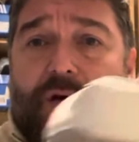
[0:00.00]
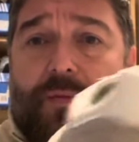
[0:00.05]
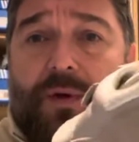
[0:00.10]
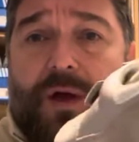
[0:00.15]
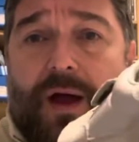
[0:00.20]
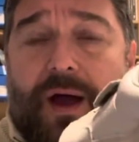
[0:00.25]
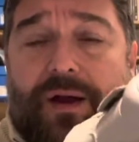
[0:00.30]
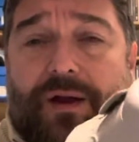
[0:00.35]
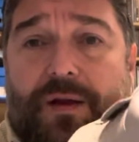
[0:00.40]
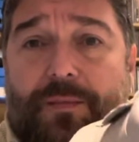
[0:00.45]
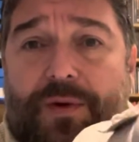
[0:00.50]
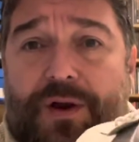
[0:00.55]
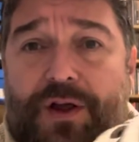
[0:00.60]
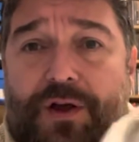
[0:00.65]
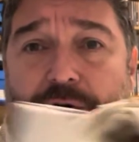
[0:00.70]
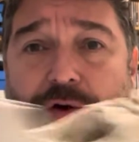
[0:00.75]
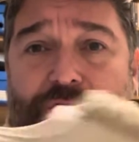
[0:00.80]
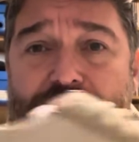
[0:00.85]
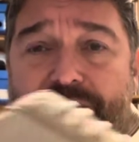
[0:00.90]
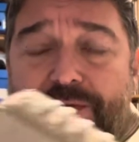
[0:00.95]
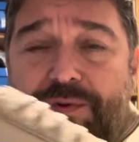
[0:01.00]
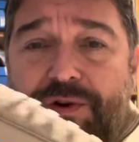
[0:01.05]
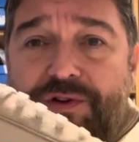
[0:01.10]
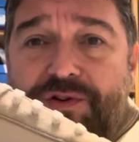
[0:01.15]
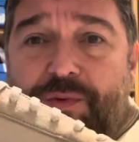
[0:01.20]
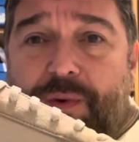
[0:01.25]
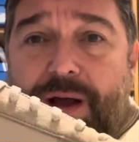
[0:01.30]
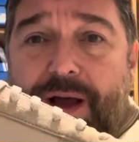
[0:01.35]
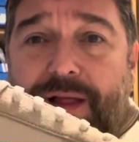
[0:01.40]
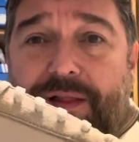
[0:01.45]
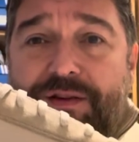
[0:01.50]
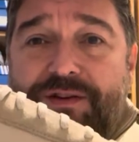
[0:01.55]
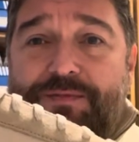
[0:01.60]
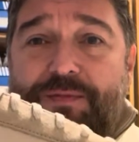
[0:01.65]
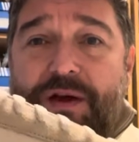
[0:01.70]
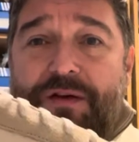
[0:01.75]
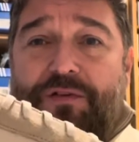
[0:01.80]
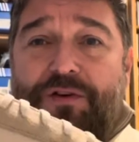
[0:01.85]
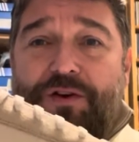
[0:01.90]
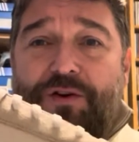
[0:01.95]
behind it, been a Yorkshireman as well. There's a
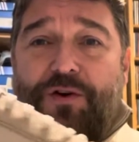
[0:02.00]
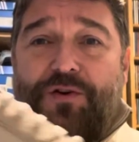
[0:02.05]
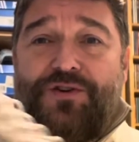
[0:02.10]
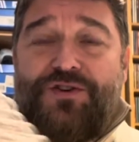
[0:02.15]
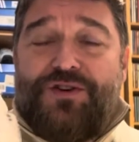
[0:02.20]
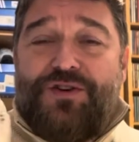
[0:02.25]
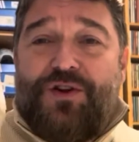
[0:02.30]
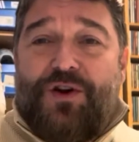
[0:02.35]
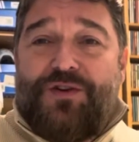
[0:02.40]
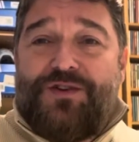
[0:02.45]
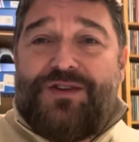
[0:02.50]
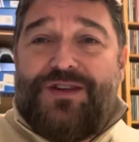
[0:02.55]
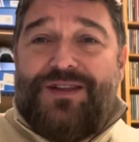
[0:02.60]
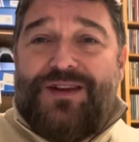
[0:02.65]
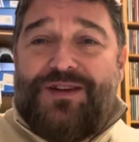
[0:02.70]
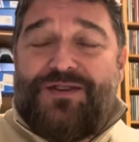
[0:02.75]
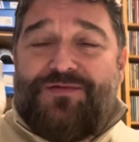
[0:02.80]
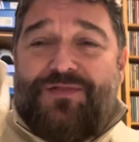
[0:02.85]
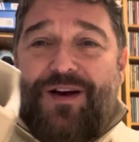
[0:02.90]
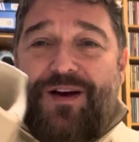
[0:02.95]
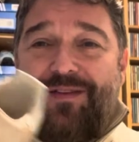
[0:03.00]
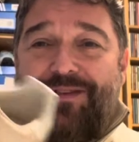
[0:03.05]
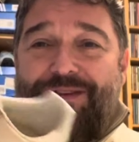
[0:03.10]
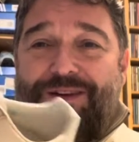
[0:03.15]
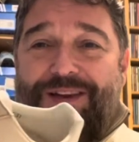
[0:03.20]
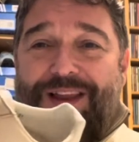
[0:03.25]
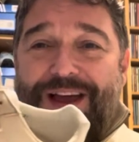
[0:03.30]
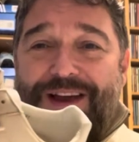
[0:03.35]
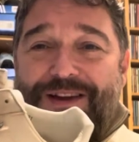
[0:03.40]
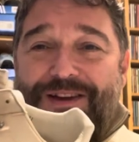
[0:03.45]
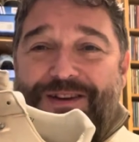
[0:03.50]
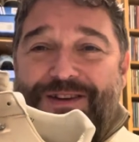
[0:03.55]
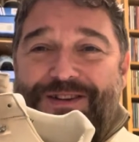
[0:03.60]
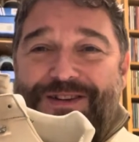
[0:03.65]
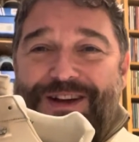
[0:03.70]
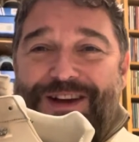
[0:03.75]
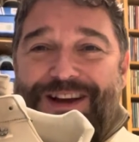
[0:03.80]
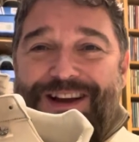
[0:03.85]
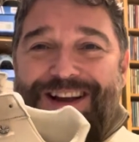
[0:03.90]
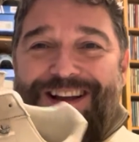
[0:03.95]
bit of a Yorkshire nod to this rather than
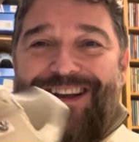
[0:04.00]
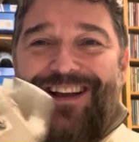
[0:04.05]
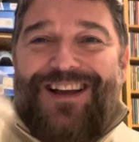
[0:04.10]
Lancashire.